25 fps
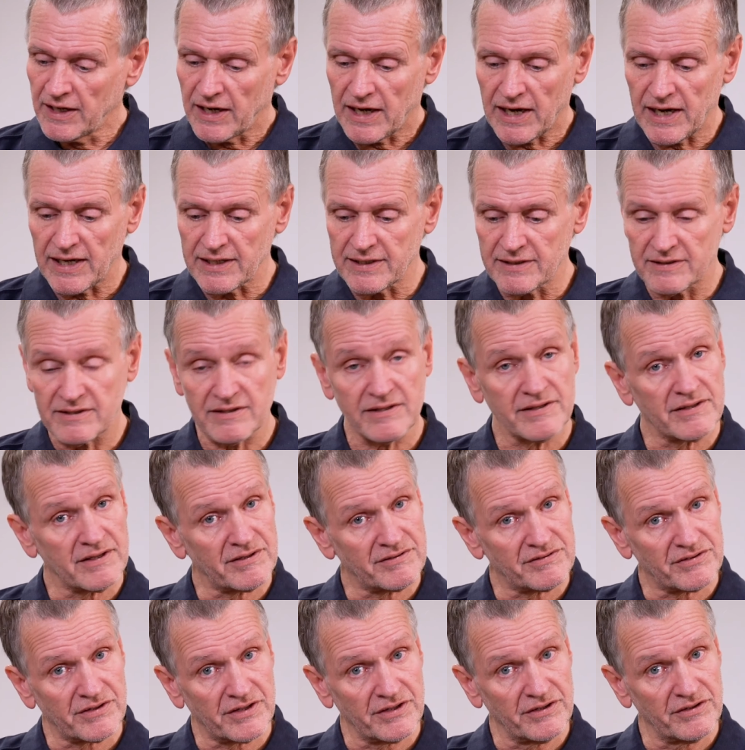And
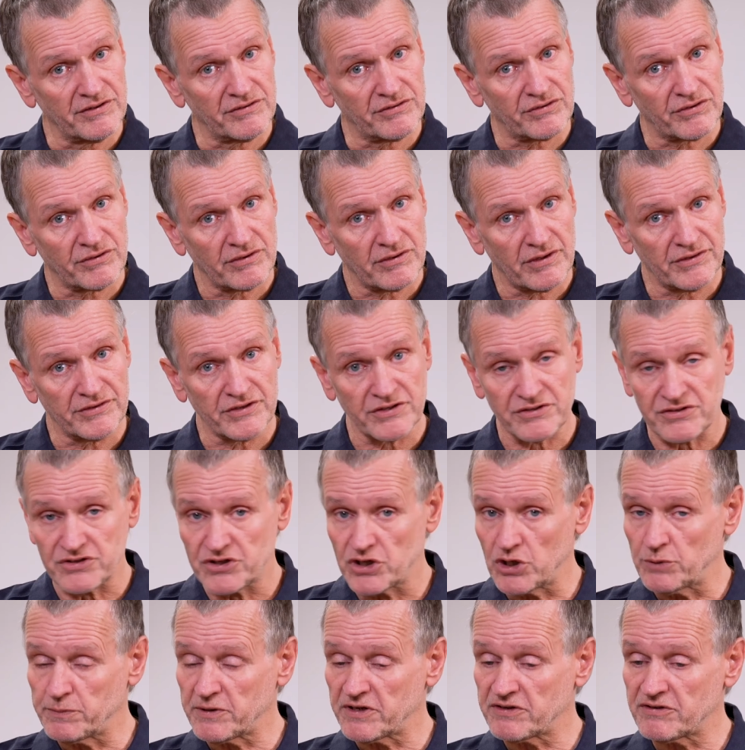this
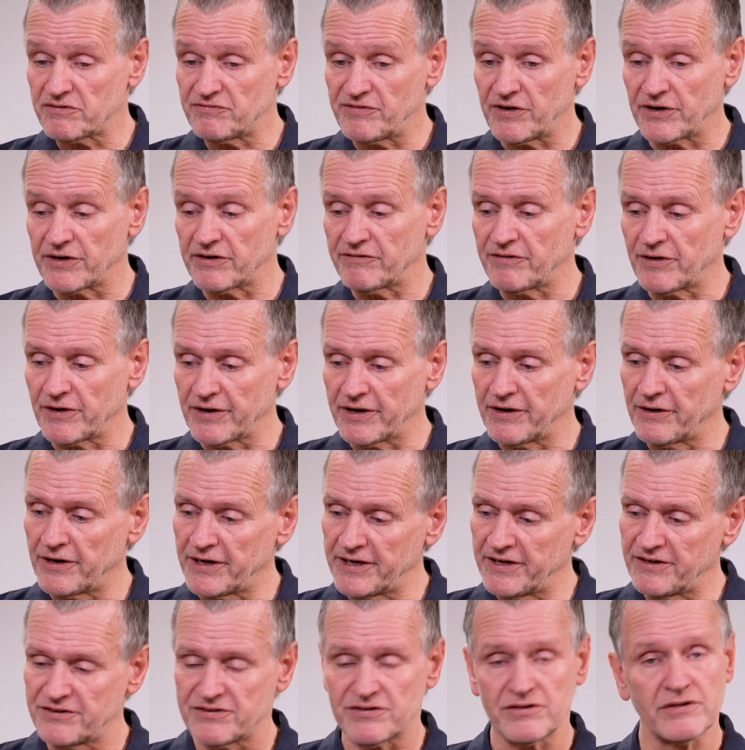tube, it's a very, very
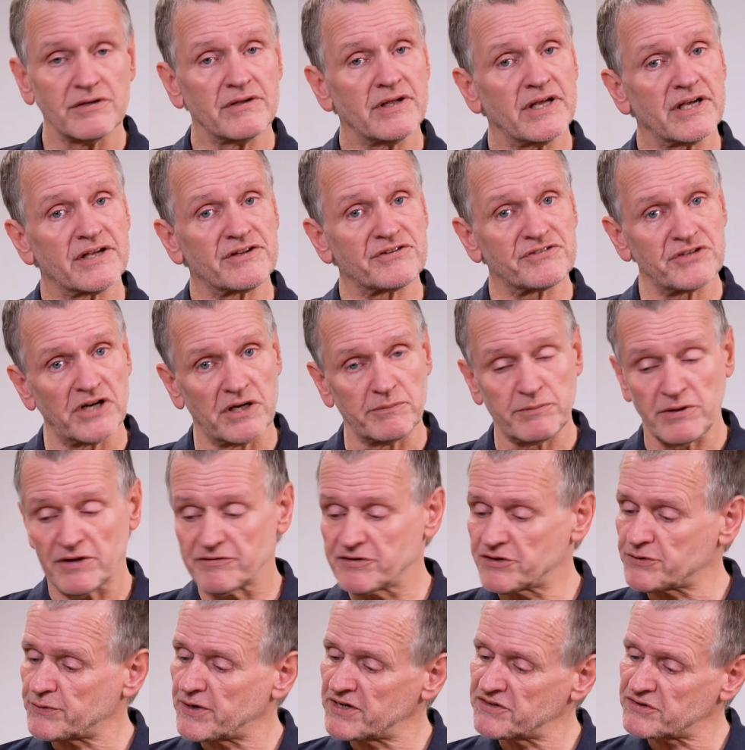nice example of
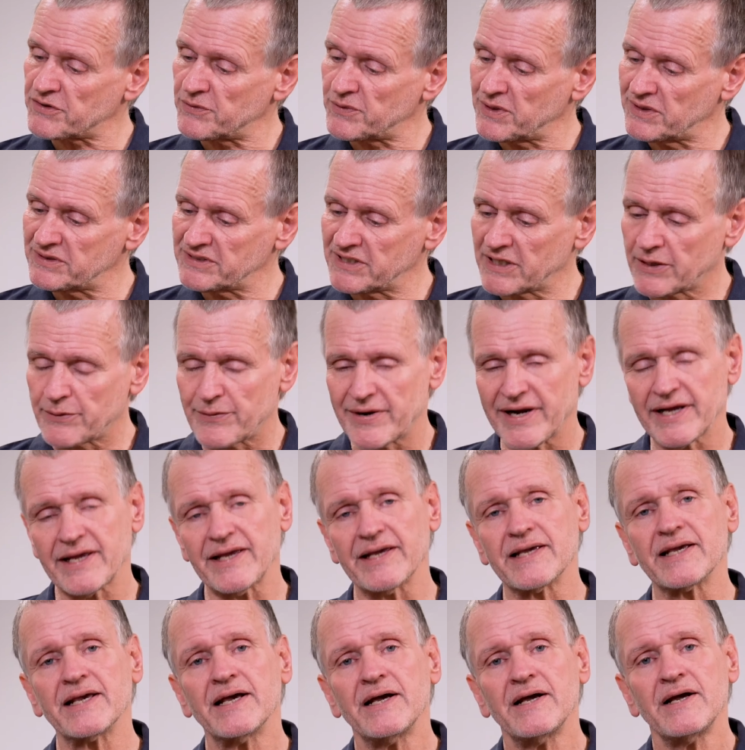stress corrosion
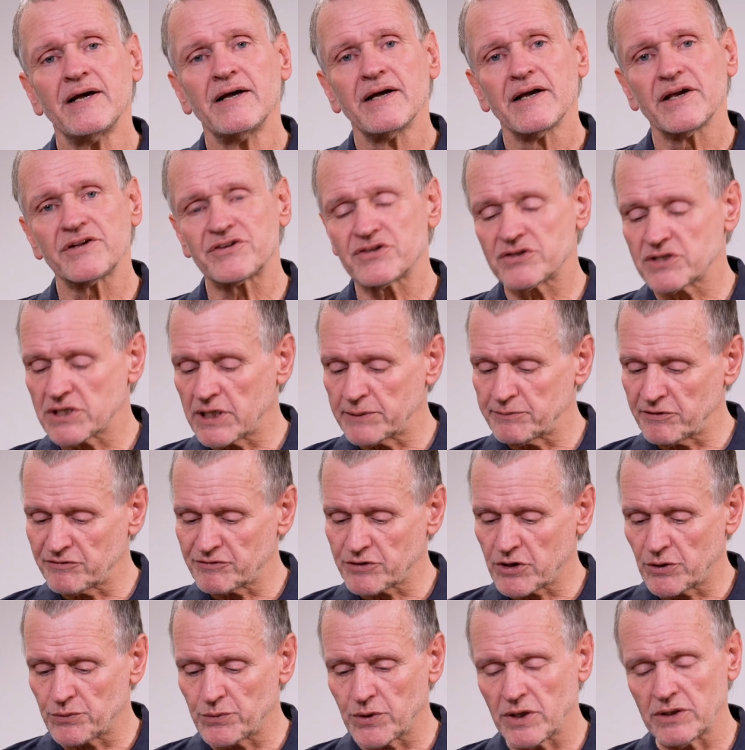cracking. It's a type of
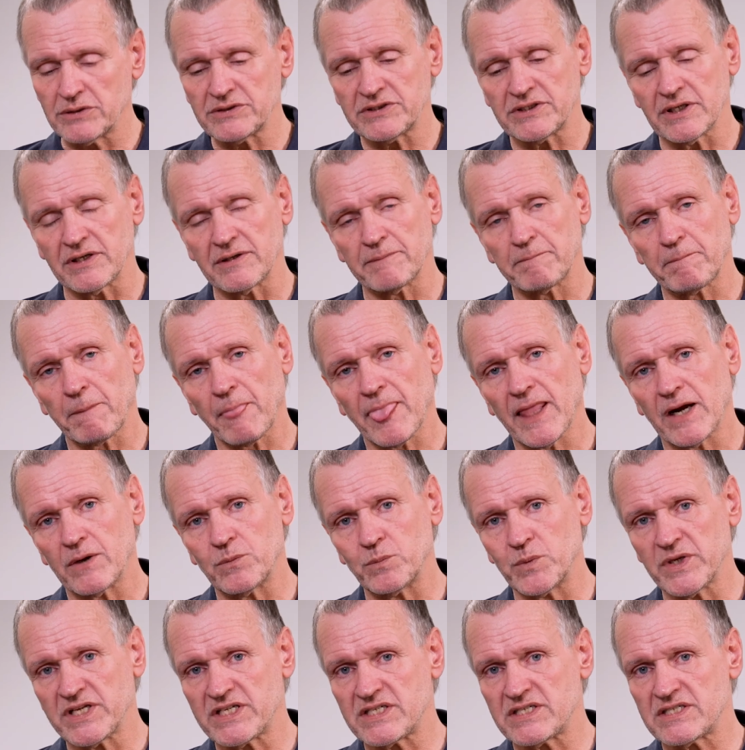corrosion
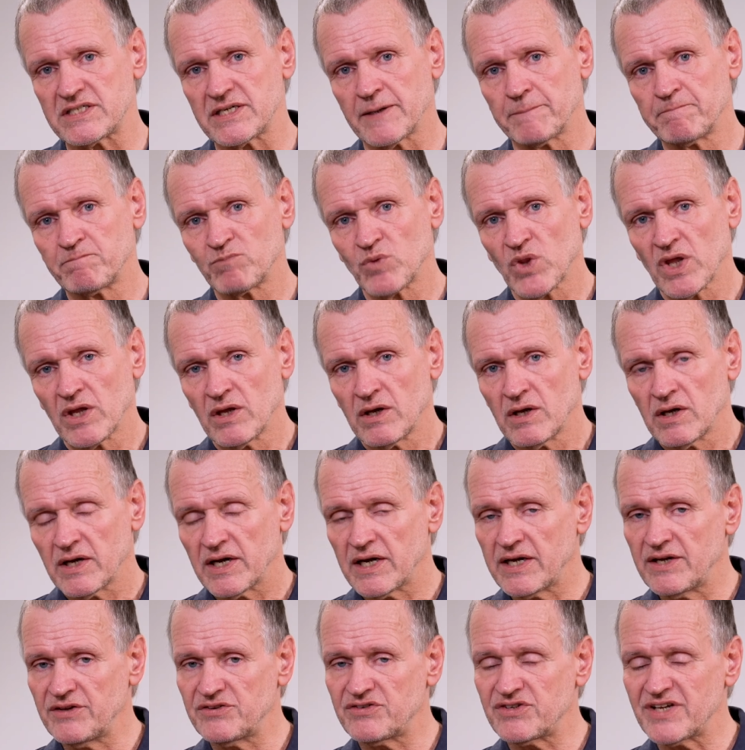which
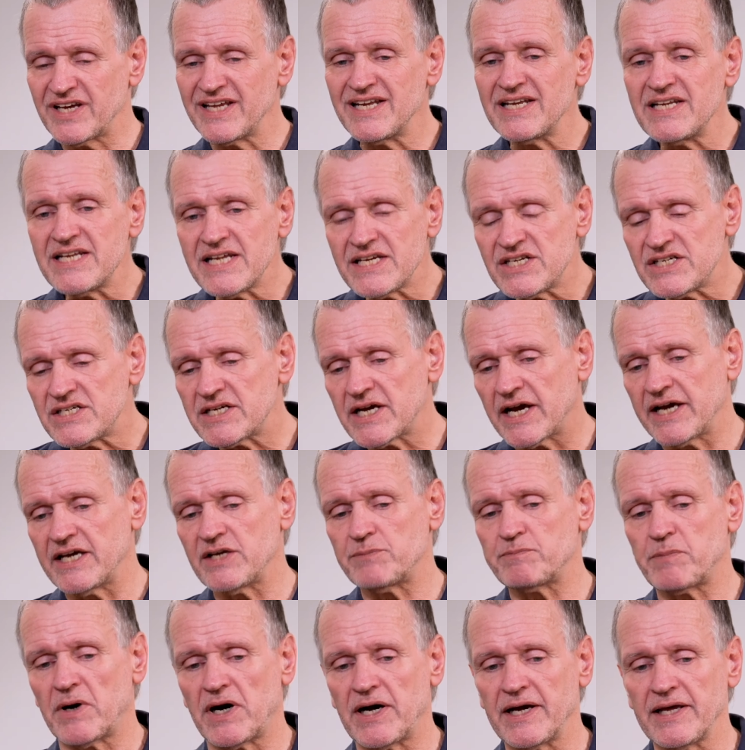is
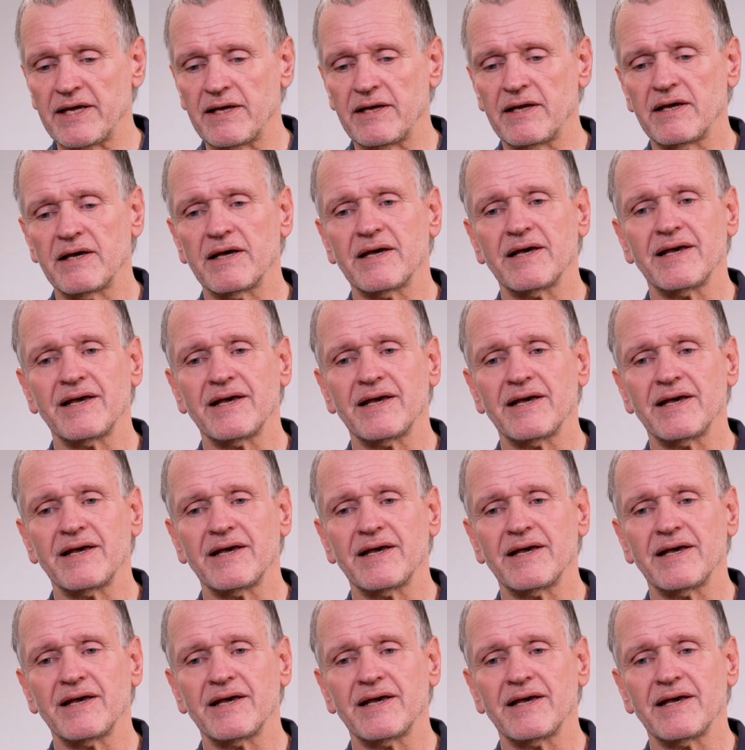initiated by